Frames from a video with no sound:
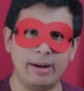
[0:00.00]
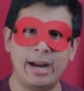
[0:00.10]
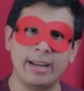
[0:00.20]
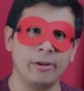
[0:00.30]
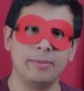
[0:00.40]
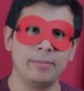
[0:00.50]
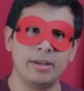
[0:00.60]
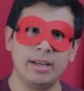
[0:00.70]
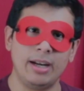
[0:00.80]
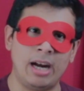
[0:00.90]
I killed him.
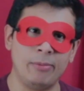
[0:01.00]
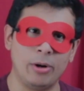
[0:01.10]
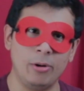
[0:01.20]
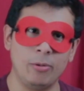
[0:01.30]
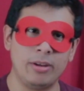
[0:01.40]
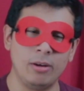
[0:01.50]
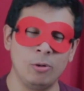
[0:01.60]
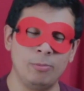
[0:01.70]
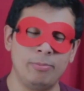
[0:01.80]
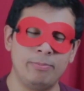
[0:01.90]
I'm the one
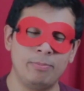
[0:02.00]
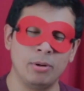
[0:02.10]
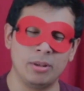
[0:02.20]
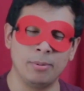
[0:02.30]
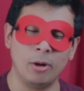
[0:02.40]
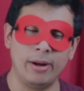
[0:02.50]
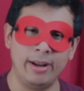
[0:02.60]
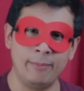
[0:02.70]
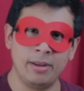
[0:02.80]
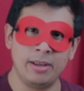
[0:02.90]
who put the blow on
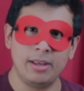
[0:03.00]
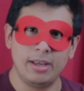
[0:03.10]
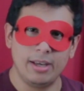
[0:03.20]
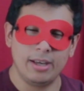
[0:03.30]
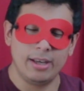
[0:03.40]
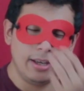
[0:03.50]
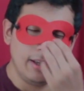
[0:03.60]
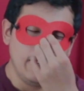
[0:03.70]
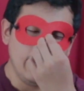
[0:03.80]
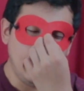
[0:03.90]
him.
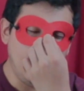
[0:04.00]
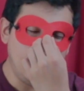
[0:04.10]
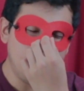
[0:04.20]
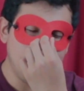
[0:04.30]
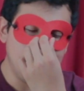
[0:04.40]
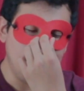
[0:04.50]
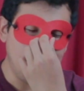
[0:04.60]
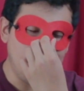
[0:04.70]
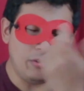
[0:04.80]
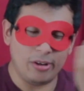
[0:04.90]
And
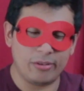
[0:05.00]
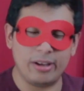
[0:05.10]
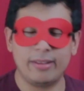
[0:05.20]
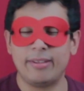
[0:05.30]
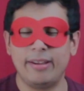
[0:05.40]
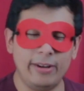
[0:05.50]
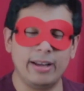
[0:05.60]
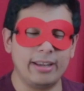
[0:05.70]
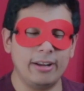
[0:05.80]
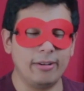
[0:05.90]
he still said the same thing,
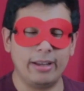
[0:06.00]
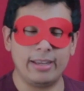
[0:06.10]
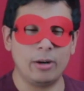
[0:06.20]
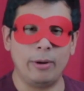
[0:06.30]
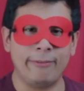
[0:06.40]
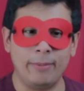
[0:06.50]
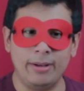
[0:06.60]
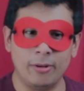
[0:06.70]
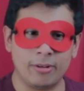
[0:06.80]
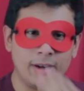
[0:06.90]
like, you know, like, get away from me.
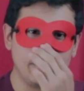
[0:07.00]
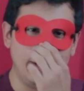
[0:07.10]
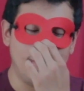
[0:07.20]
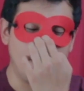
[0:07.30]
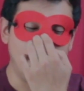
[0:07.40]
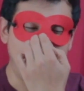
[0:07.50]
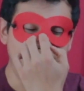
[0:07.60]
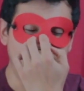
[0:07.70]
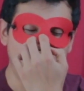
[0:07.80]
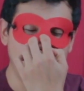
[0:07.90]
Don't talk to me ever again. I
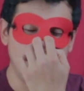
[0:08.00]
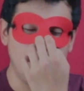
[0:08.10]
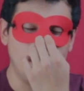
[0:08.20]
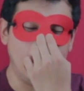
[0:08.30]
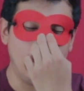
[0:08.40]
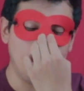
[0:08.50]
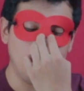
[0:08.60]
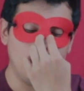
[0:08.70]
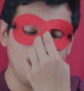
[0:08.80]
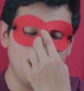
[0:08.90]
never want to see you again.
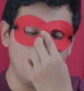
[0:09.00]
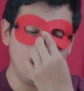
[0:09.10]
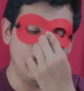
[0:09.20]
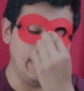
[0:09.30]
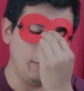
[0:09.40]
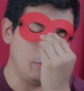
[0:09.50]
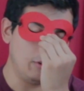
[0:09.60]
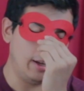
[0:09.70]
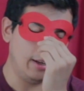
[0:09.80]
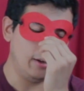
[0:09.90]
So he leaves
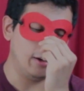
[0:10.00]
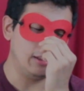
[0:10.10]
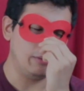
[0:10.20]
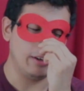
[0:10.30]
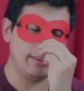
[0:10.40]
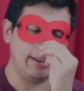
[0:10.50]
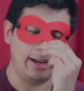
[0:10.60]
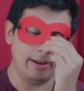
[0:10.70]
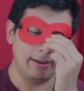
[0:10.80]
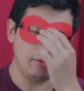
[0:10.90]
and, you know, leaves it at
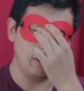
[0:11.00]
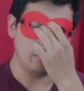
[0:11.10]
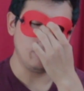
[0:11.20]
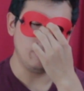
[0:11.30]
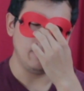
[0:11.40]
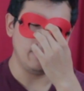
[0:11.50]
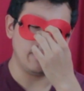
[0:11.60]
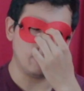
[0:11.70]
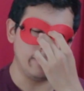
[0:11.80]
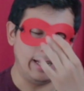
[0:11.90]
that. And, you know,
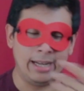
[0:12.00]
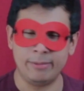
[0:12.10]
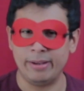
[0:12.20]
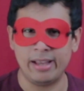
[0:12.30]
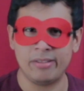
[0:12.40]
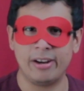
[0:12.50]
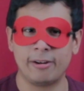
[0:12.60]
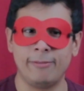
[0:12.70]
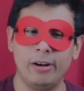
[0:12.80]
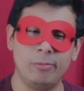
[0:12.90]
Courtney had to make that
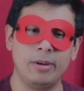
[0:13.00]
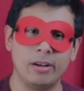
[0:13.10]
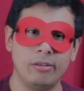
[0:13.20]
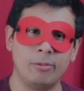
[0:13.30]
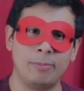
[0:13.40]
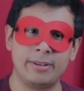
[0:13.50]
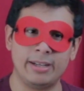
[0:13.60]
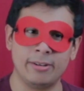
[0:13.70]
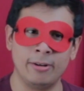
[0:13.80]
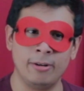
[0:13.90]
sacrifice because to
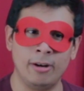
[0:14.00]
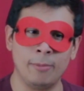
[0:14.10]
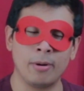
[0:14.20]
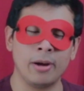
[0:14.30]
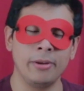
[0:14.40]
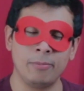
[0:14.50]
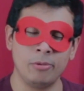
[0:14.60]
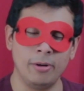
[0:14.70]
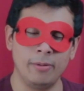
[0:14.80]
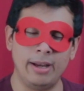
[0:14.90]
protect her brother.
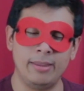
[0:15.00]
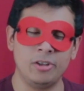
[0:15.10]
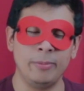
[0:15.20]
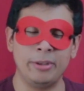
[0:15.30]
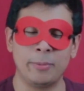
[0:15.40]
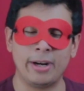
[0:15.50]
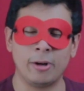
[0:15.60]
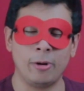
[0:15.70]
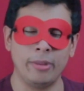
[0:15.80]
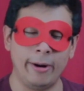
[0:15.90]
So she made the right
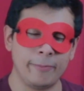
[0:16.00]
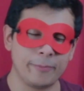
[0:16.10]
call there.